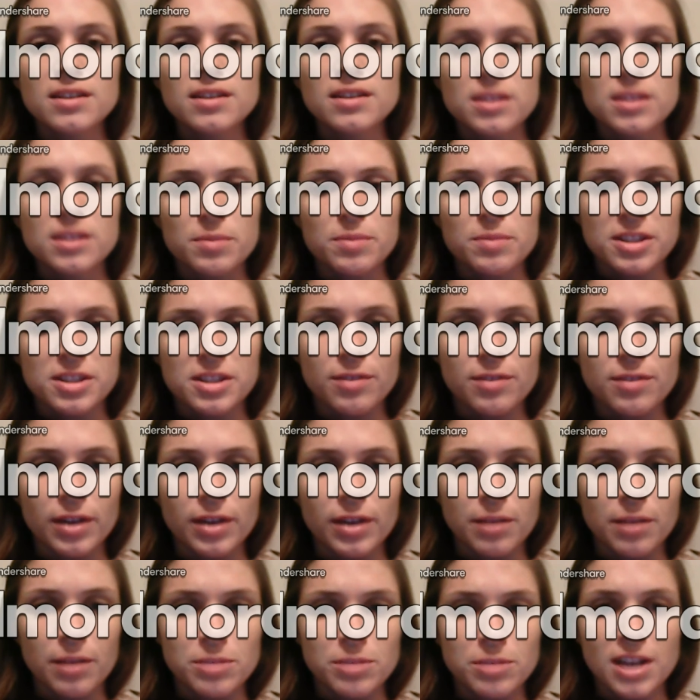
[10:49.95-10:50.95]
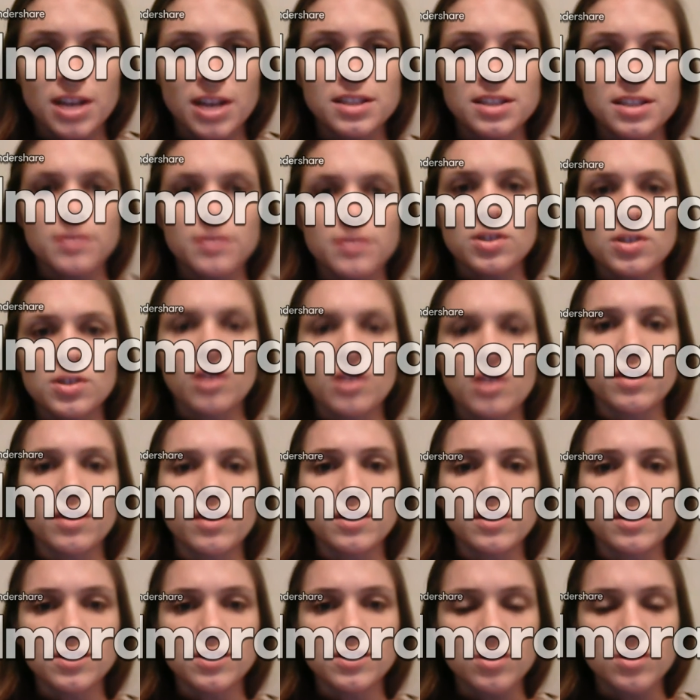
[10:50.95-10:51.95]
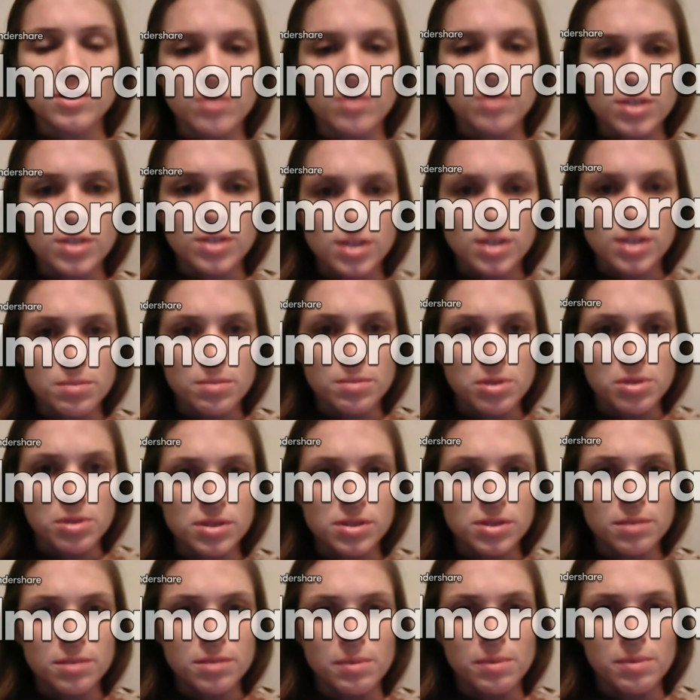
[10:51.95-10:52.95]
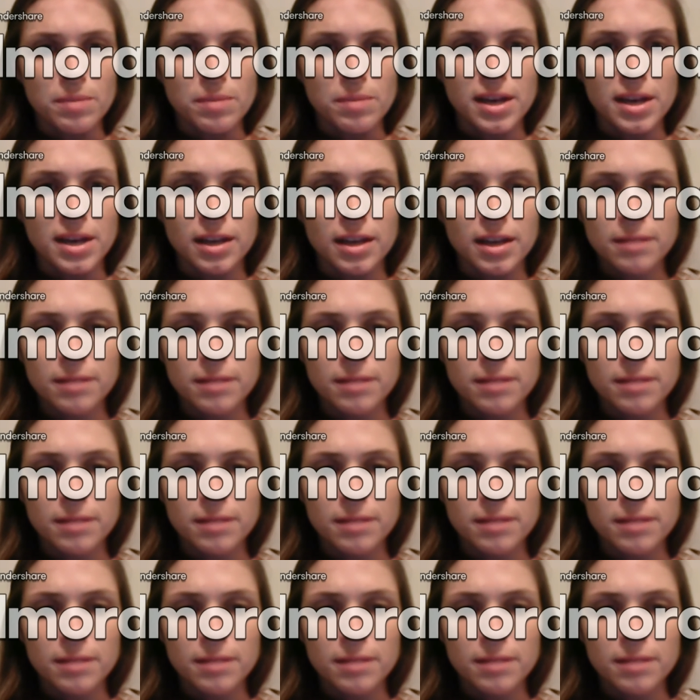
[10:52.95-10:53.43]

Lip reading: specific objectives are that the students are supposed to be meeting.